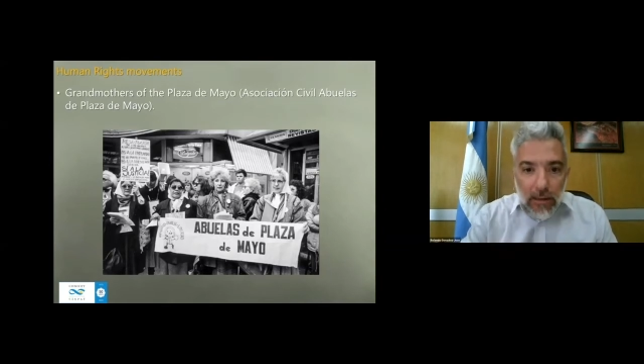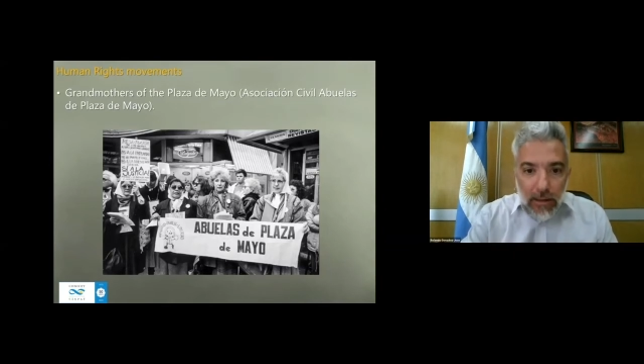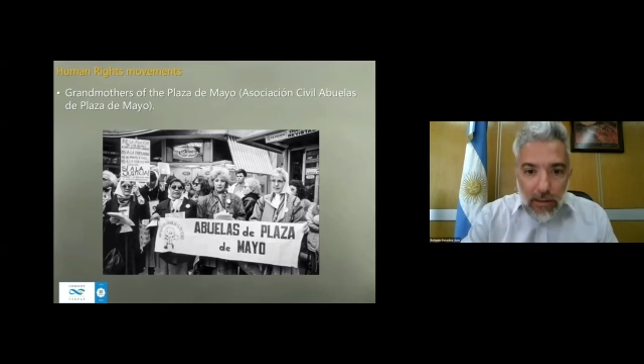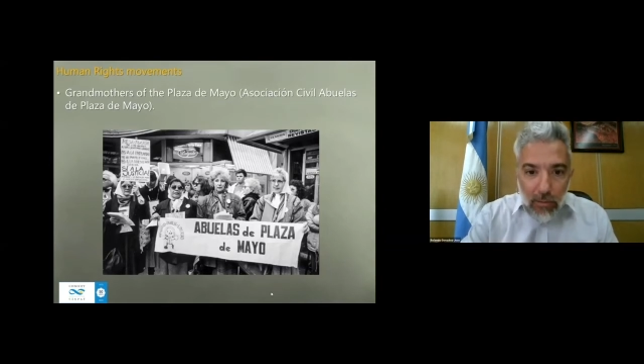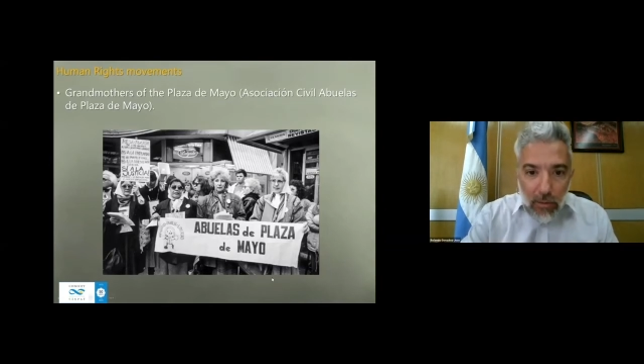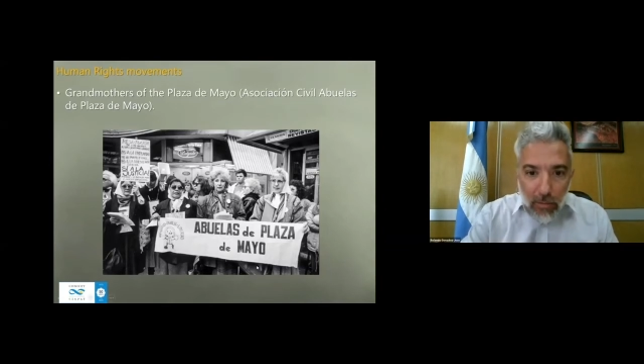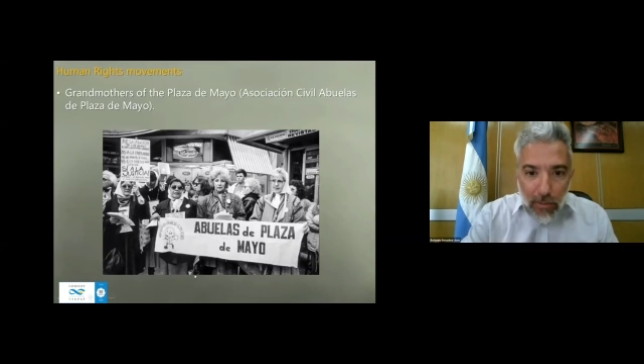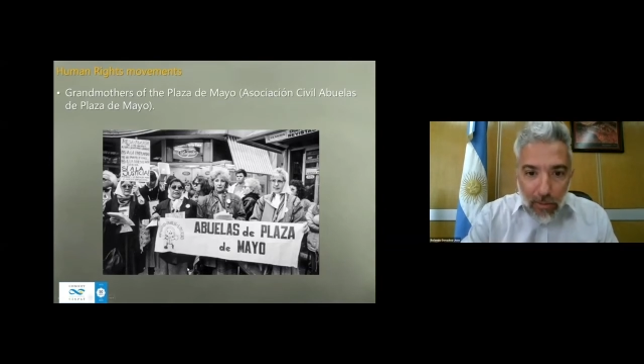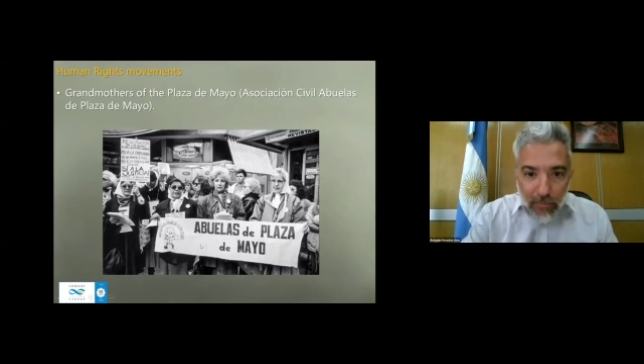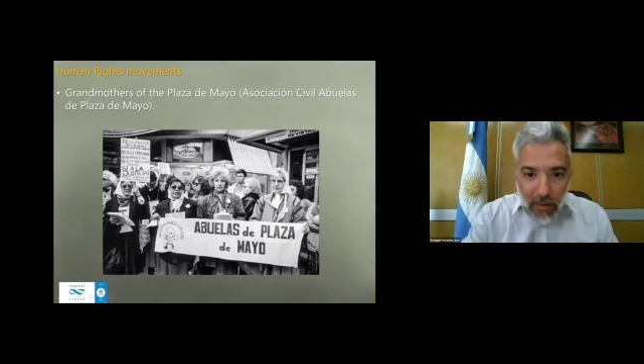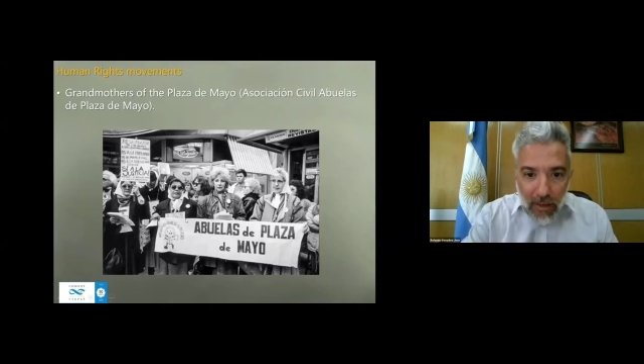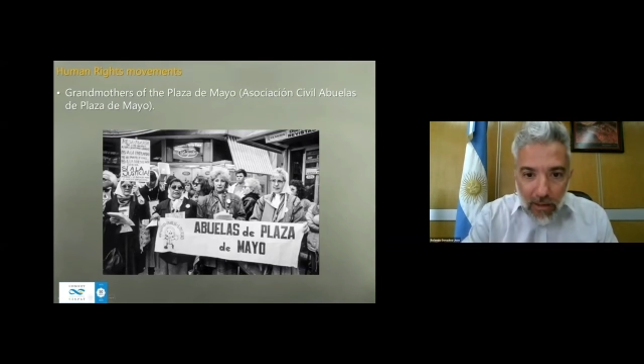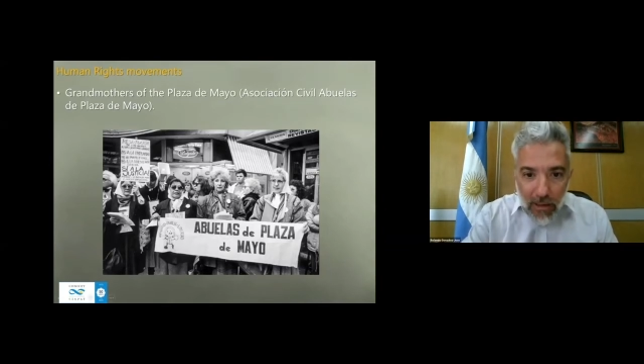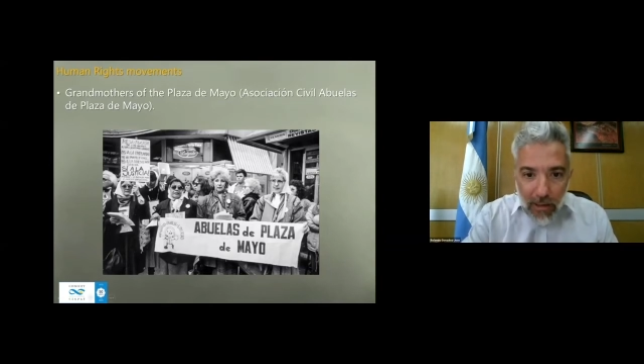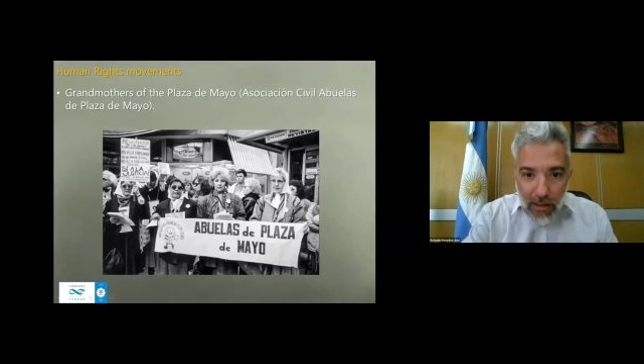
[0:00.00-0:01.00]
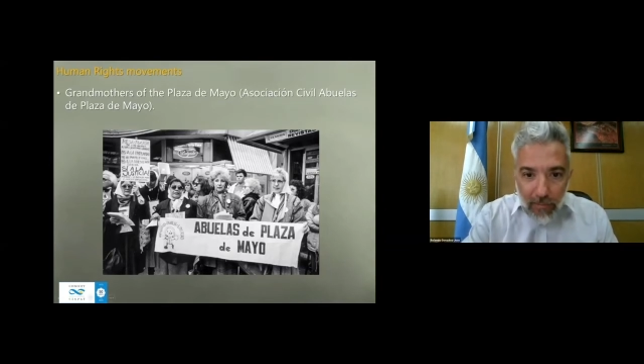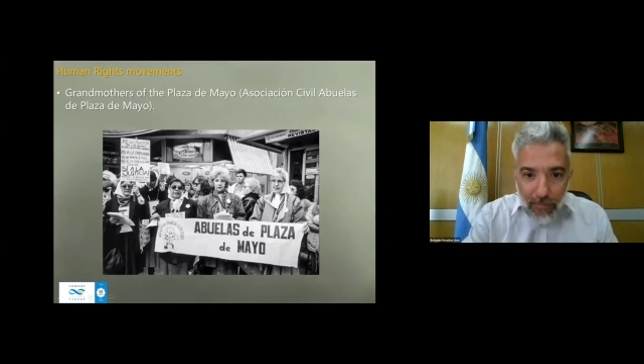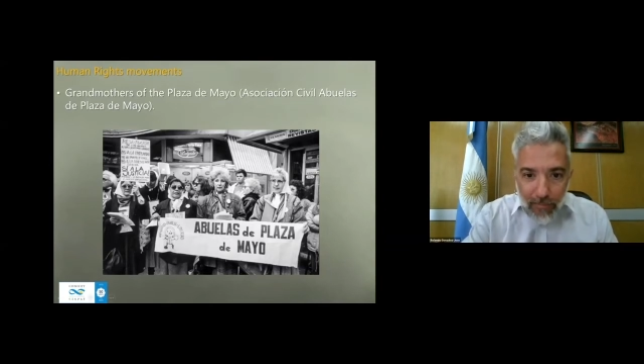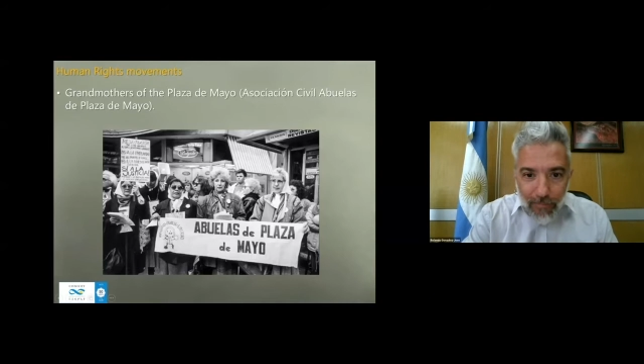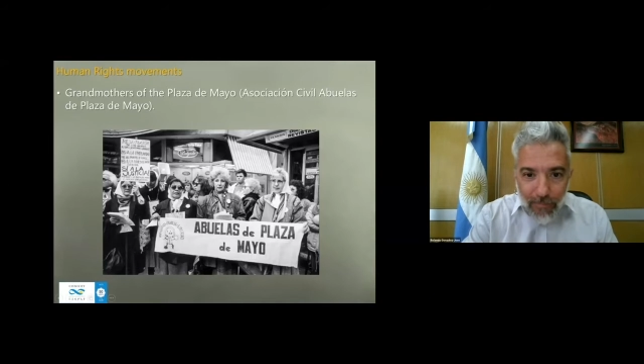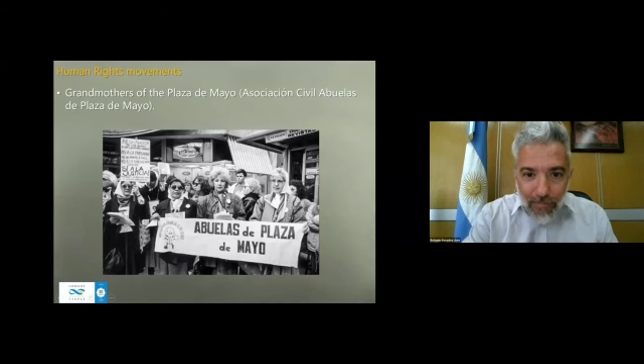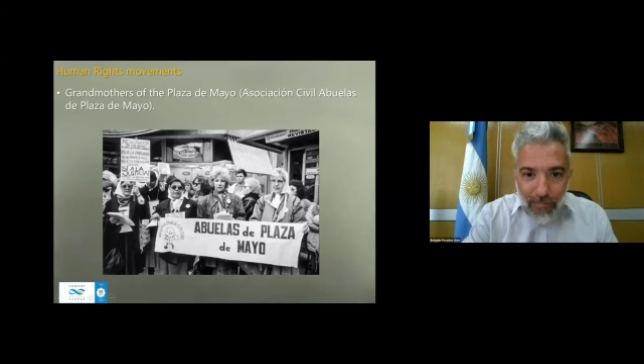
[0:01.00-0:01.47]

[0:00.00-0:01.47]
this woman here,